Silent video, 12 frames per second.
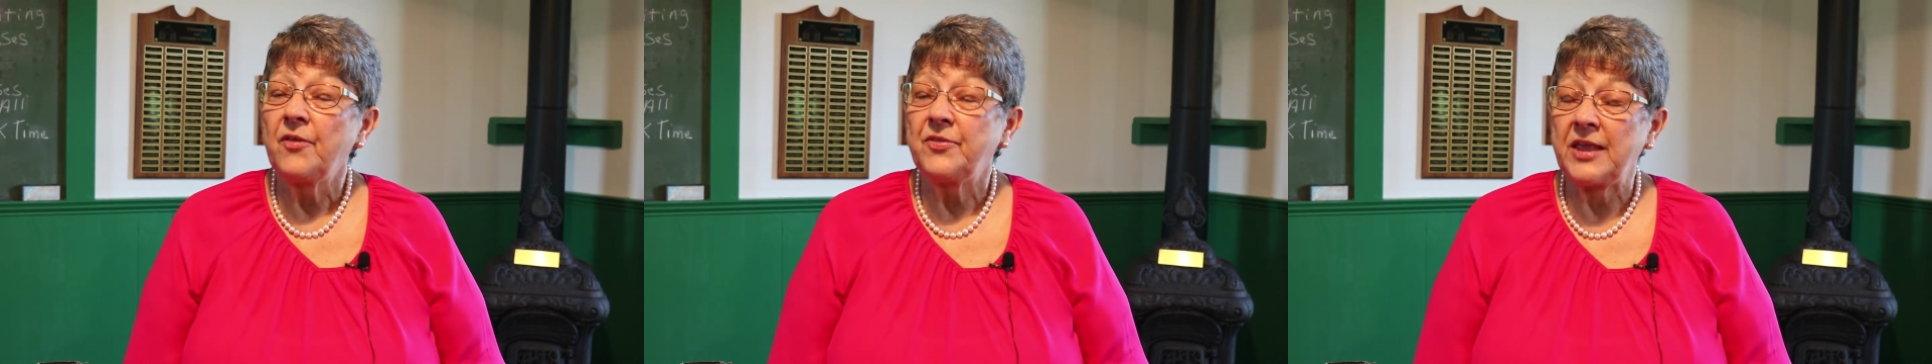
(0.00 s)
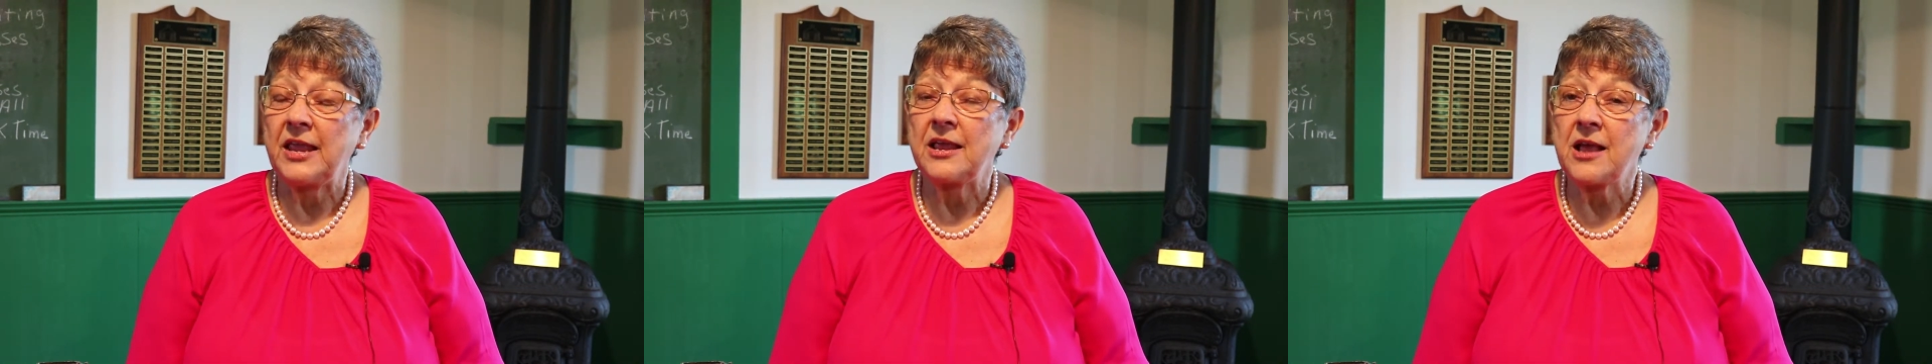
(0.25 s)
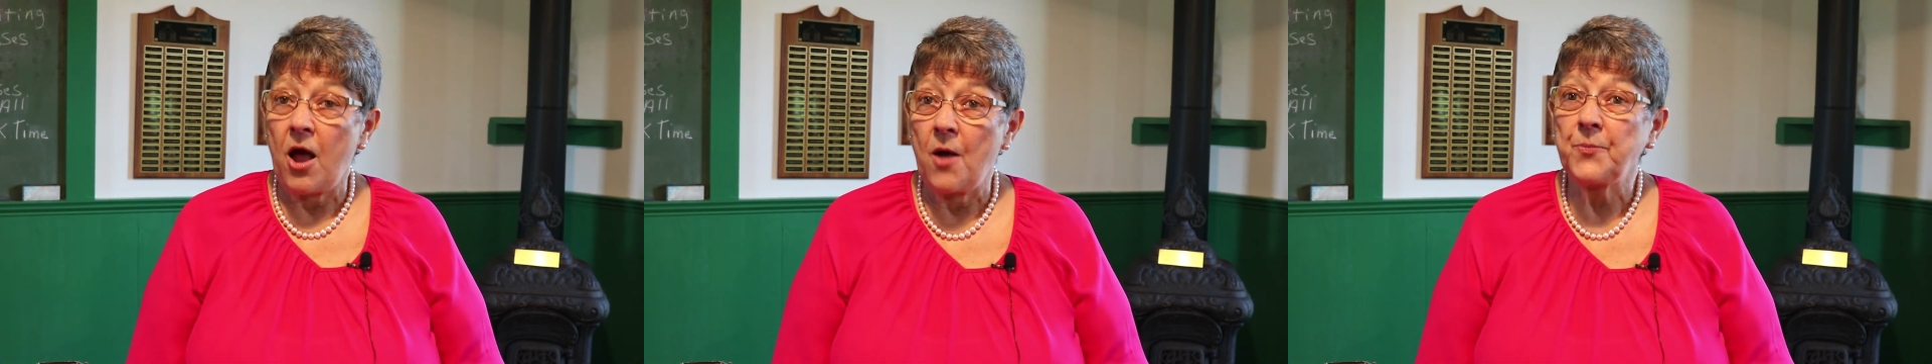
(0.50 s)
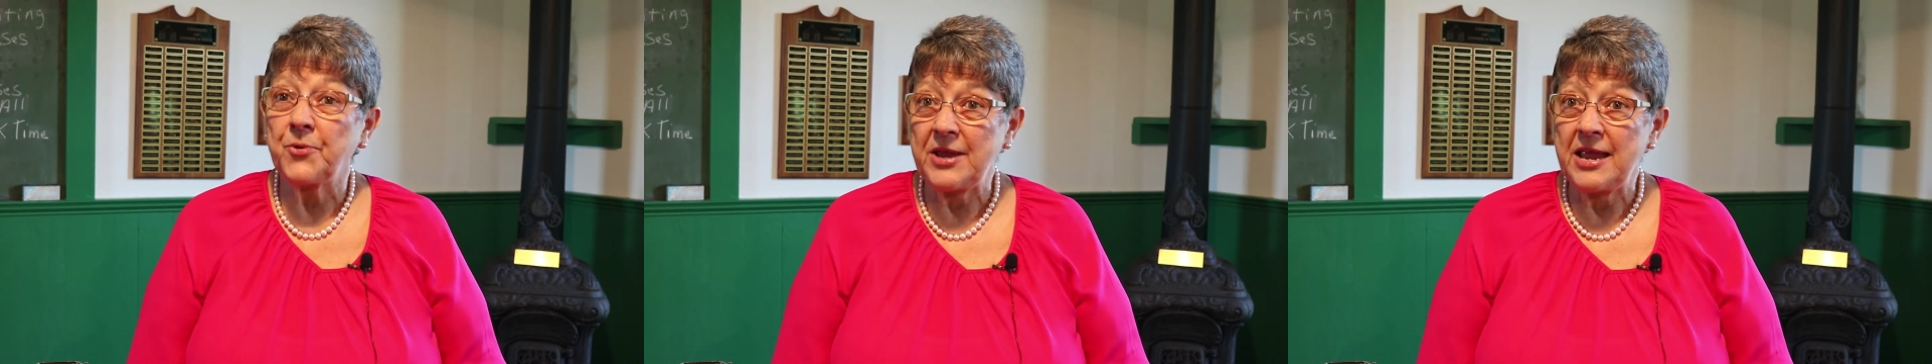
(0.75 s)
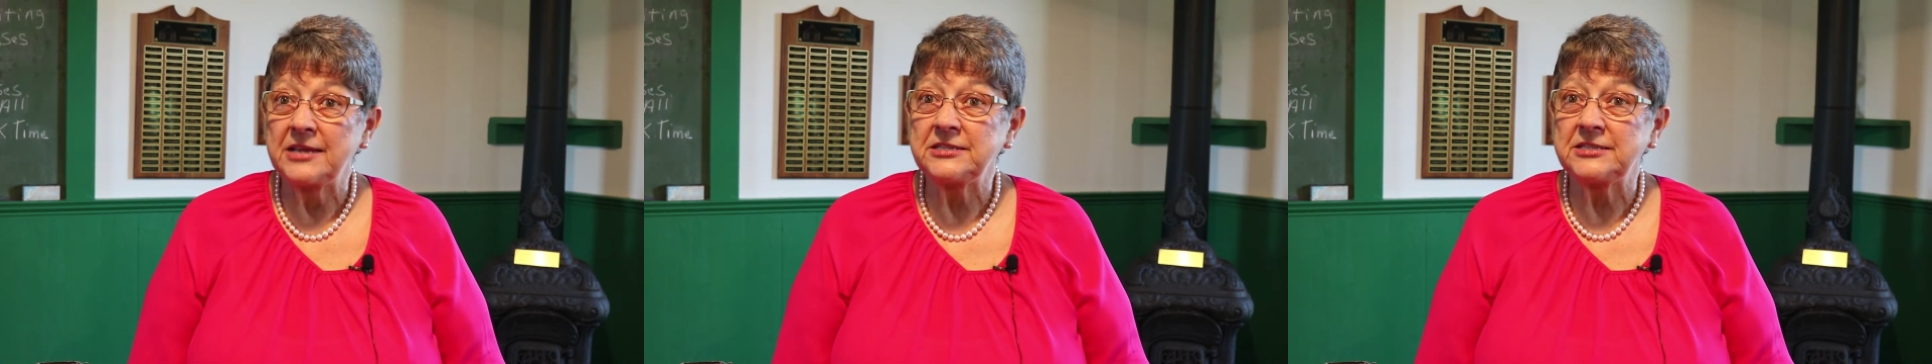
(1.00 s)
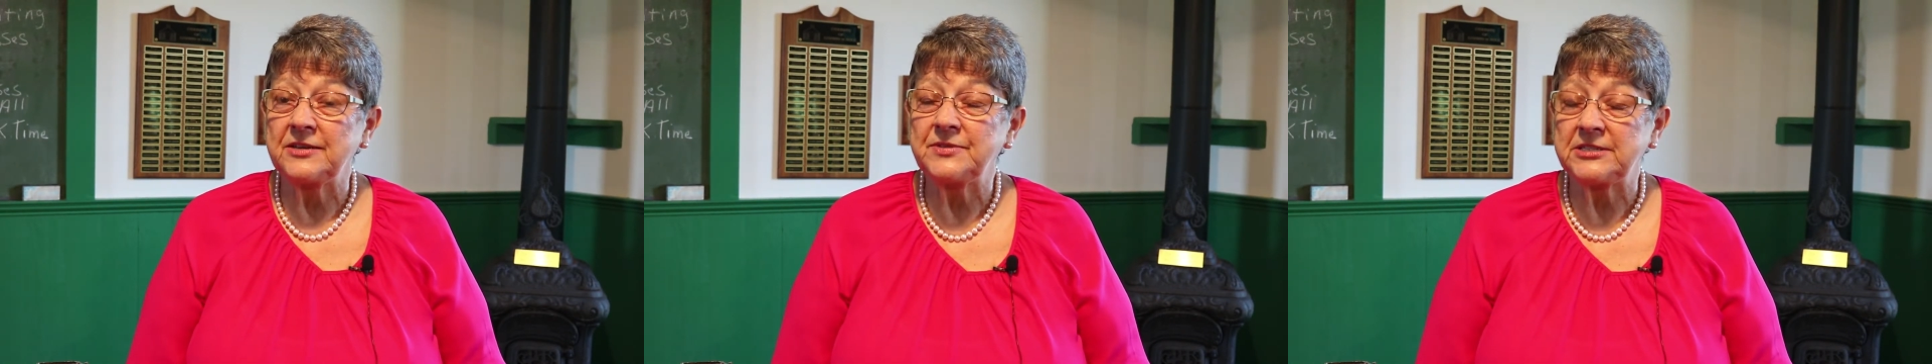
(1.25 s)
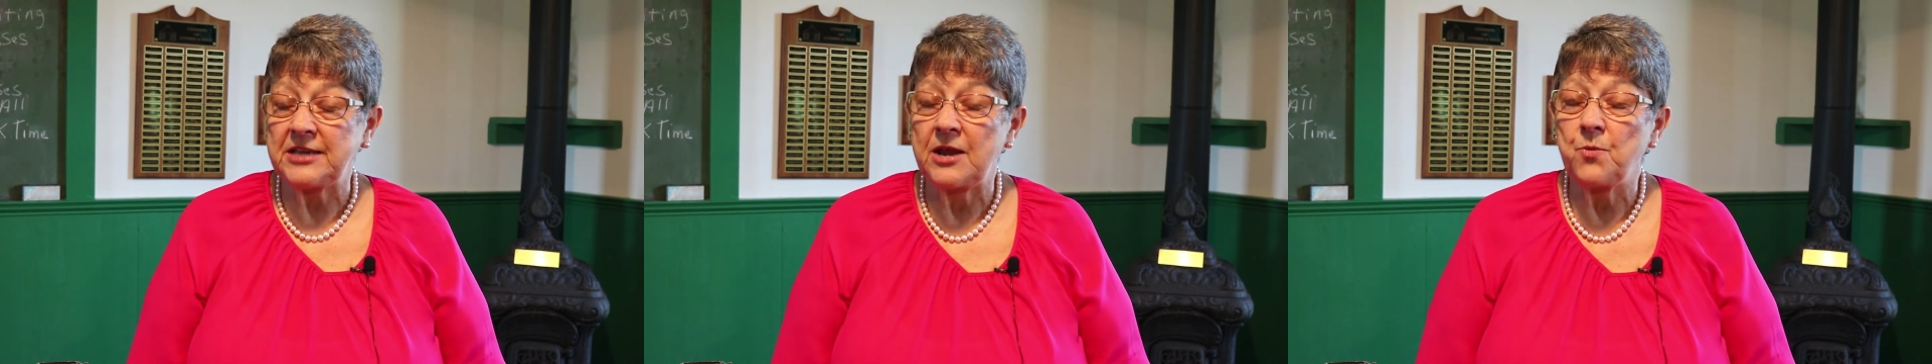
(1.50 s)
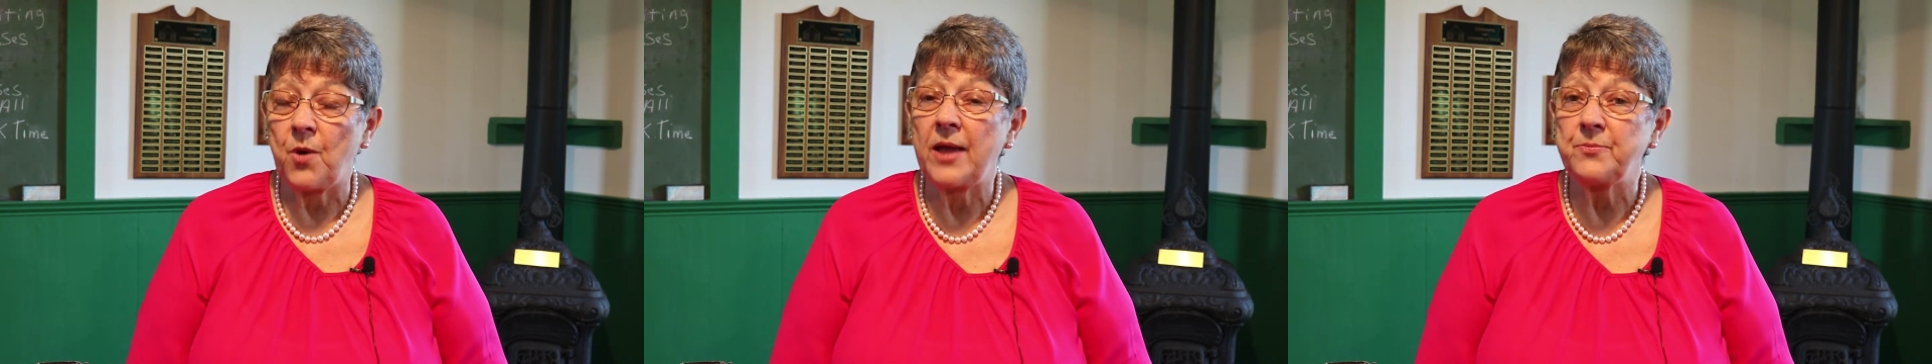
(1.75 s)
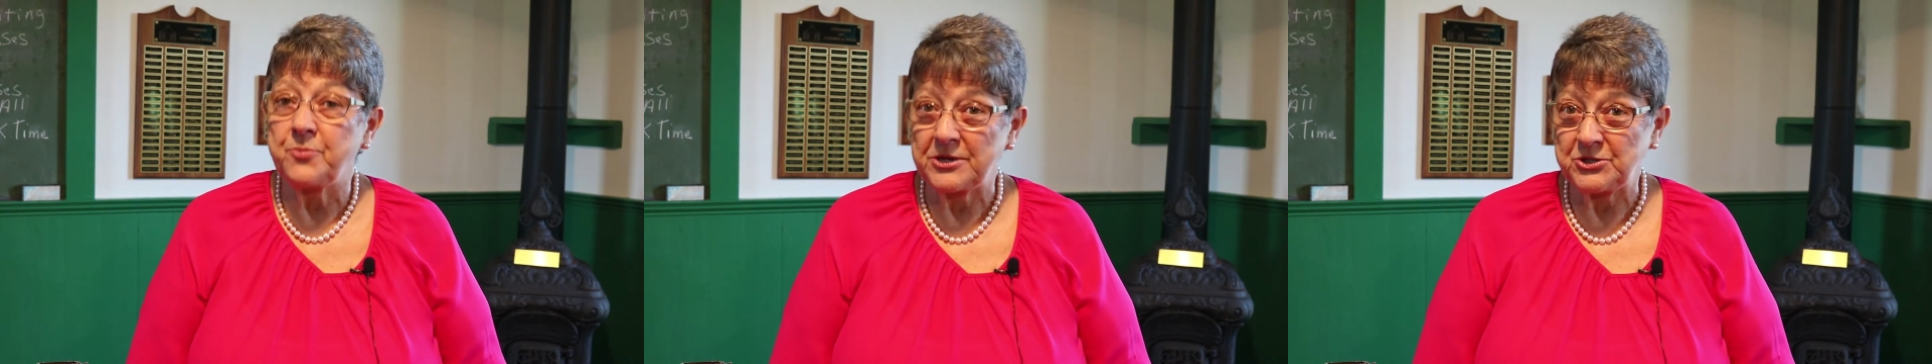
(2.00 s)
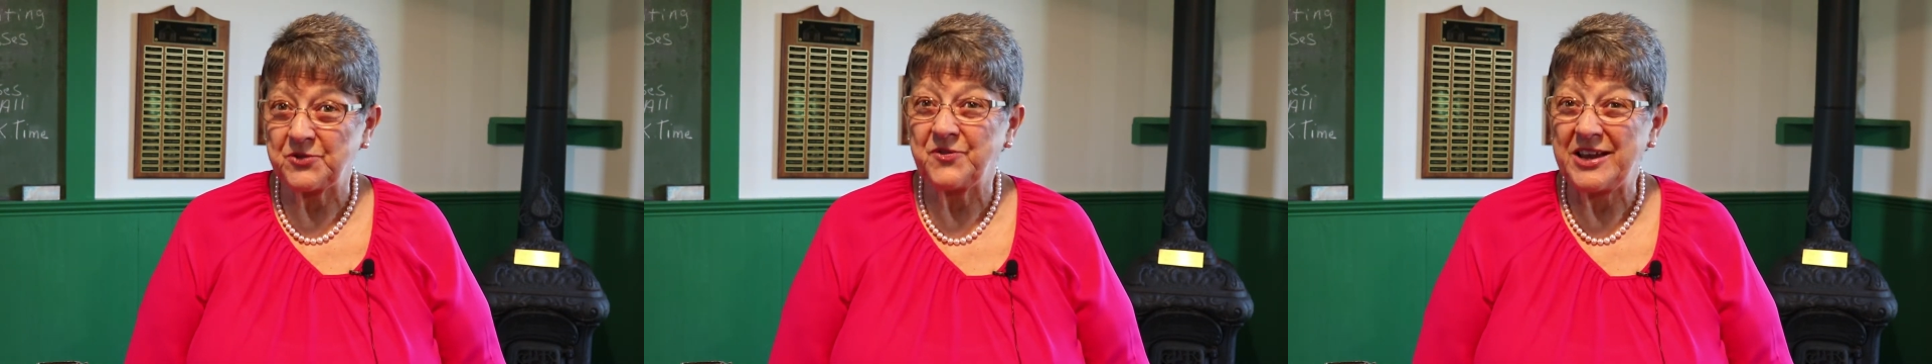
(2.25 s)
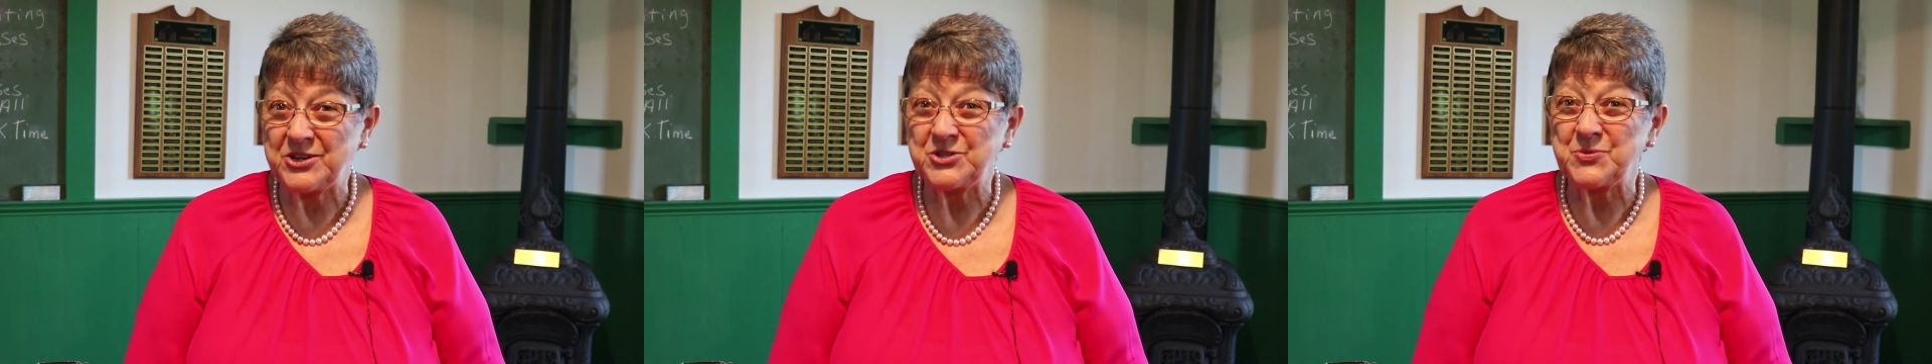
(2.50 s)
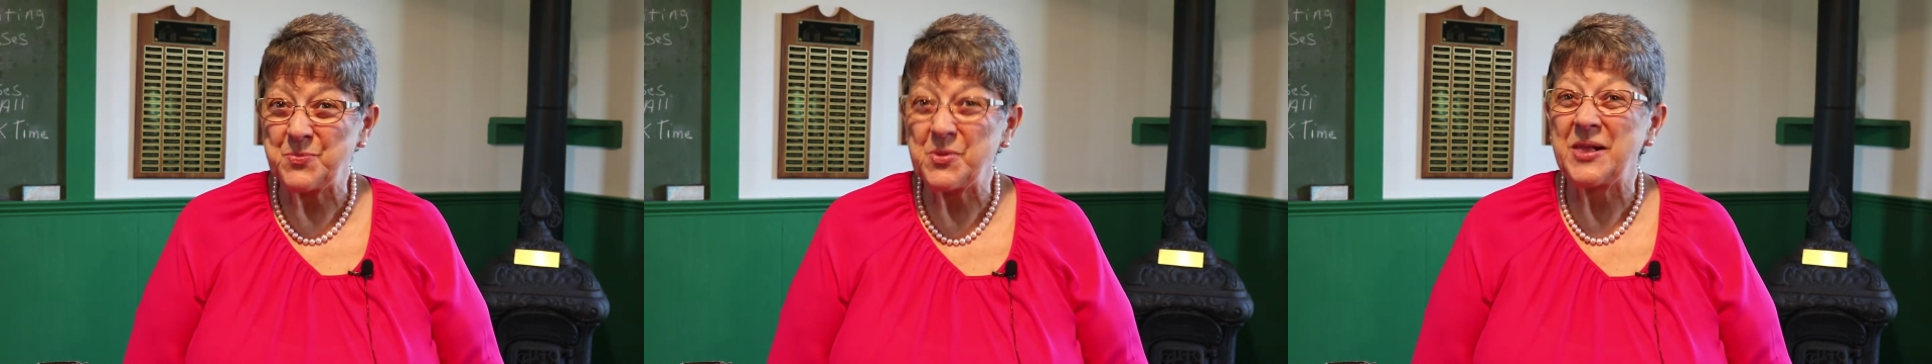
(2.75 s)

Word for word: the comprehensive statewide preservation